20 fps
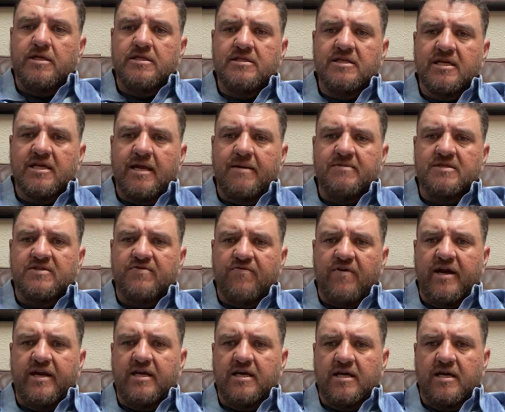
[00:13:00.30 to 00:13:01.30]
His nickname is
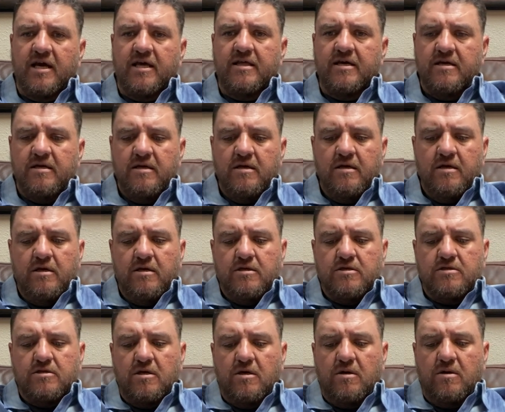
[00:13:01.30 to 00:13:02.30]
Fighting Arada.
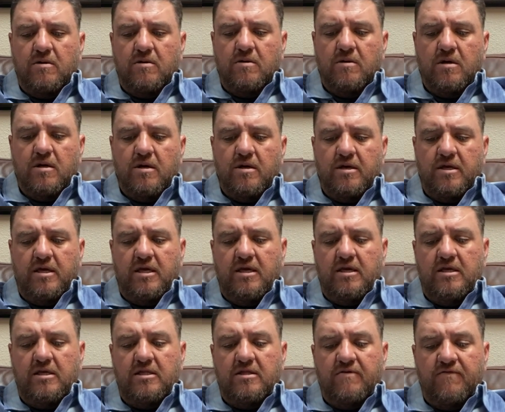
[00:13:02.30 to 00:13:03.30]
So
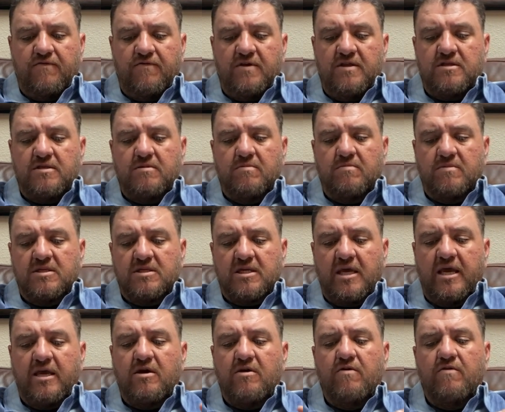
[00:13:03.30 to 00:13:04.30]
he defeats
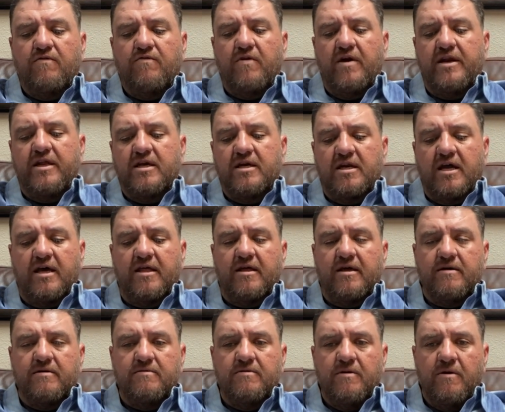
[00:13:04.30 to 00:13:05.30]
Masaiko Fighting
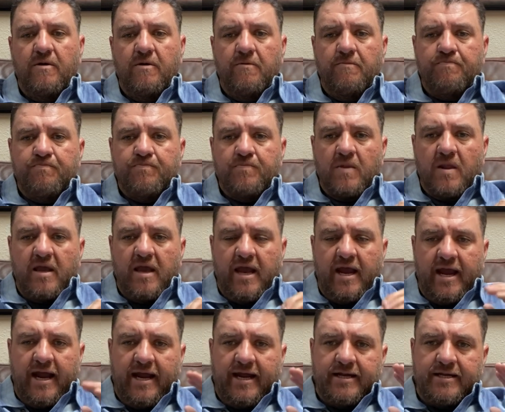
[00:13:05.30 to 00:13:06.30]
Arada,
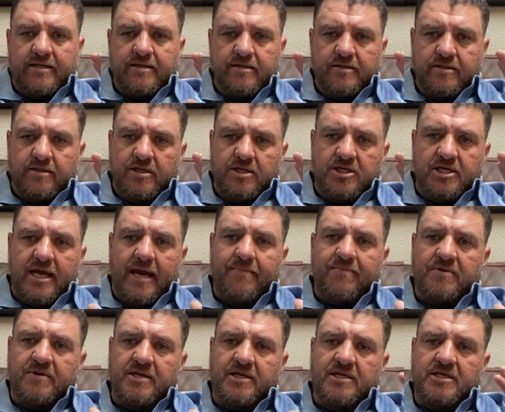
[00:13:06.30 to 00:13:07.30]
and the
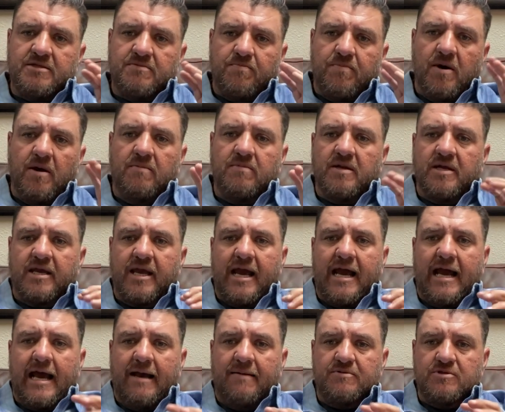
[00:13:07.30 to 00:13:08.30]
Japanese public
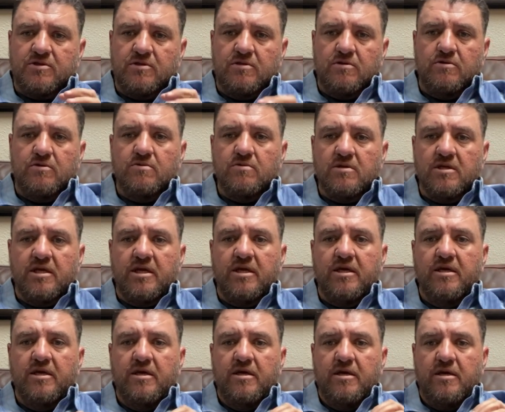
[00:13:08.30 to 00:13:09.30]

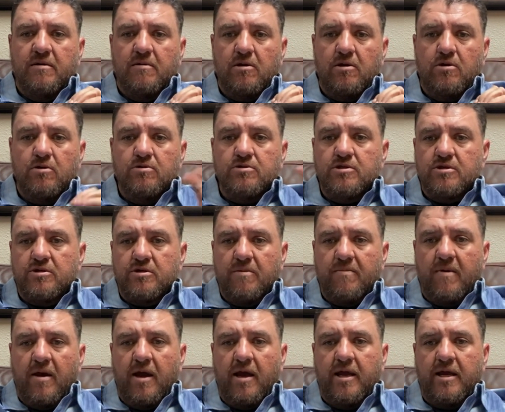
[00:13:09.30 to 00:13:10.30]
absolutely loses their
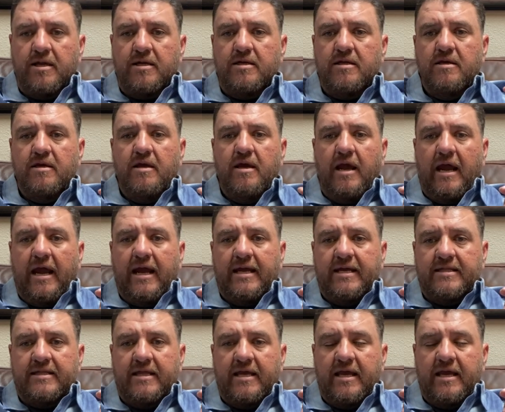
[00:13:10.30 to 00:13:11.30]
mind,
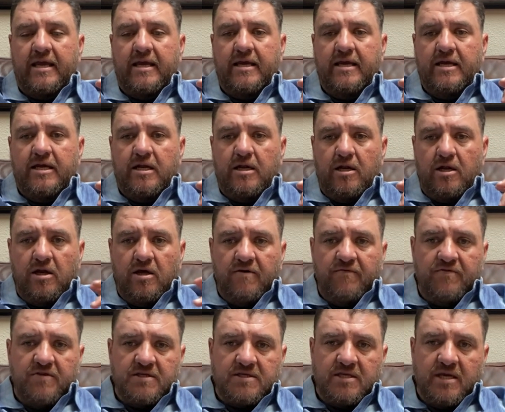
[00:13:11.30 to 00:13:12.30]
and they
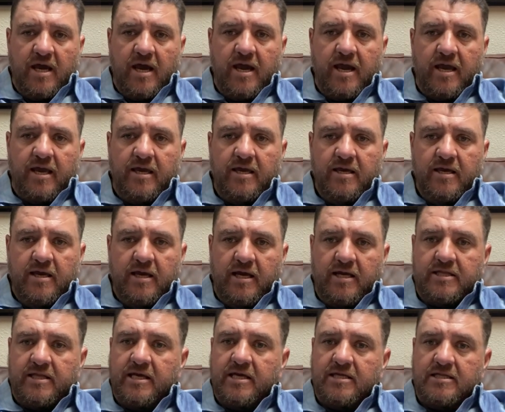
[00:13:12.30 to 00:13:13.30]
love this guy,
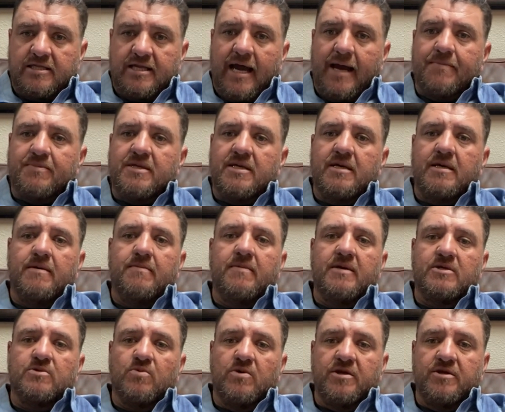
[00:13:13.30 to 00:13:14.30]
and they adopt him
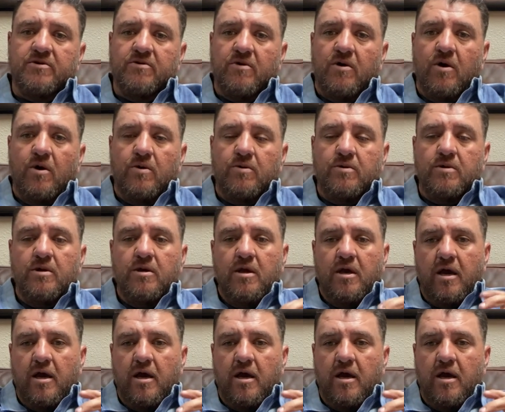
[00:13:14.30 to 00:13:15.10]
as one of their own.